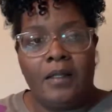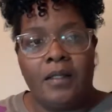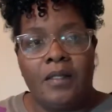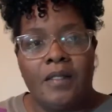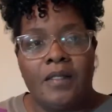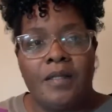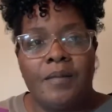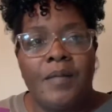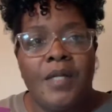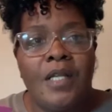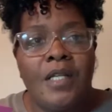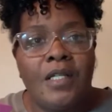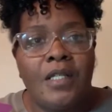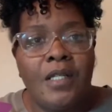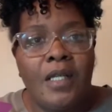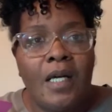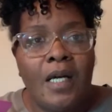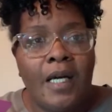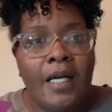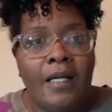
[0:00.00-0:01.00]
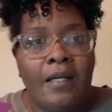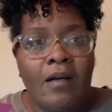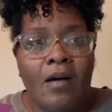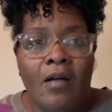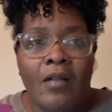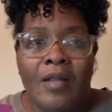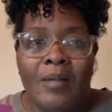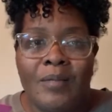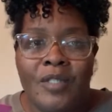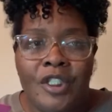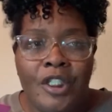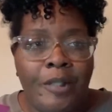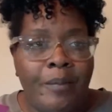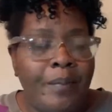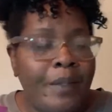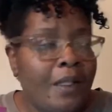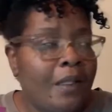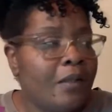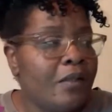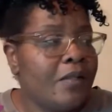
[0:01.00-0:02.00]
some of the, I call them
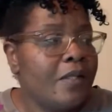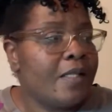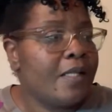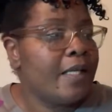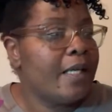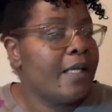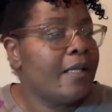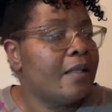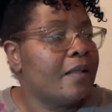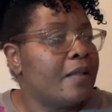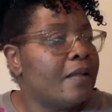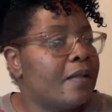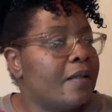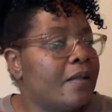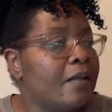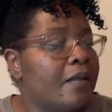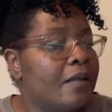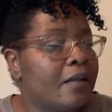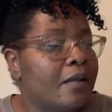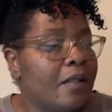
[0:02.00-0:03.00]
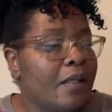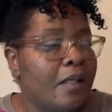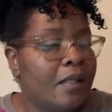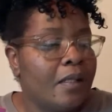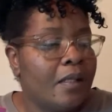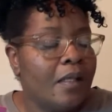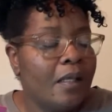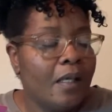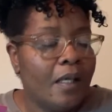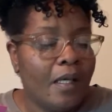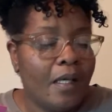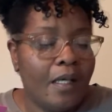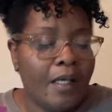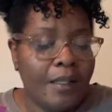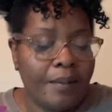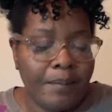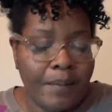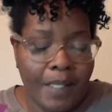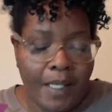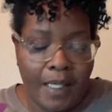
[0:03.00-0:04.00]
cheapy glue sticks.
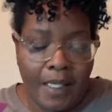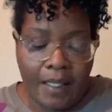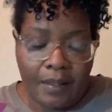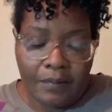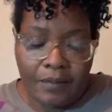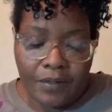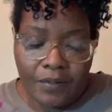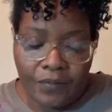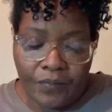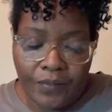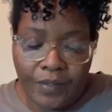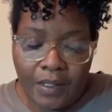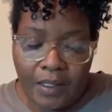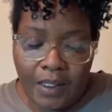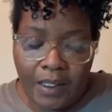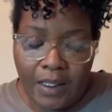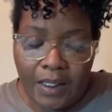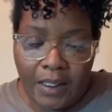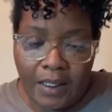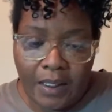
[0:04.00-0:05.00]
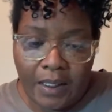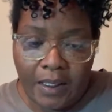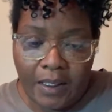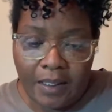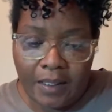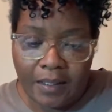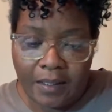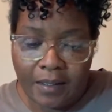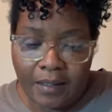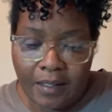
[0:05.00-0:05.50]
Um, I was really,